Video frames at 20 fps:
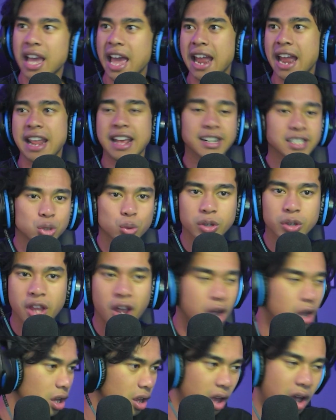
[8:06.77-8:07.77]
And hit us with
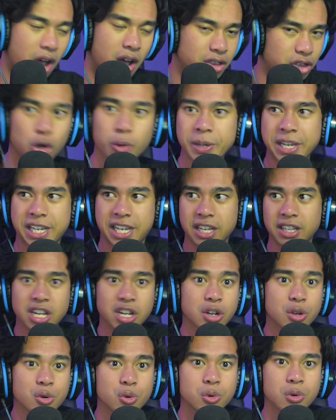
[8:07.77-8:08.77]
a, a to be
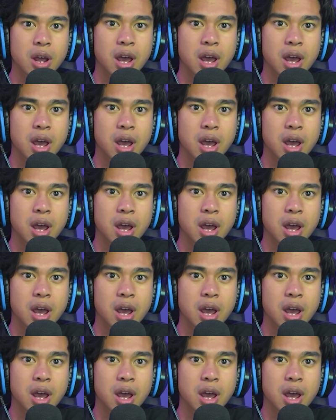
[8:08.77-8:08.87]
continued.